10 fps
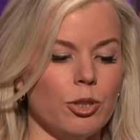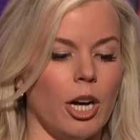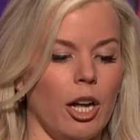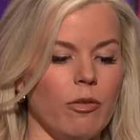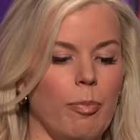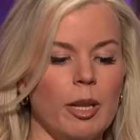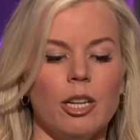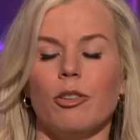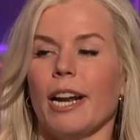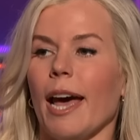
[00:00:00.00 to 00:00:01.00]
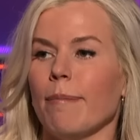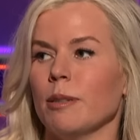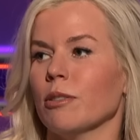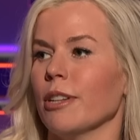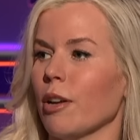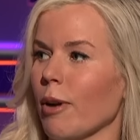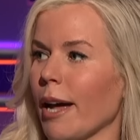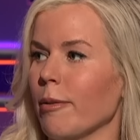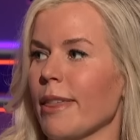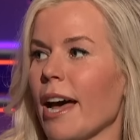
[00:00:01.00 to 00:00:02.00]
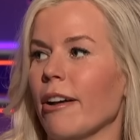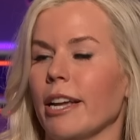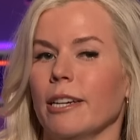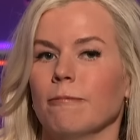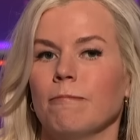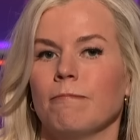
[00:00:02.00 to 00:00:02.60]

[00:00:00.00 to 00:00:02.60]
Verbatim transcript: Rudolph, but look what happens when they ride without him.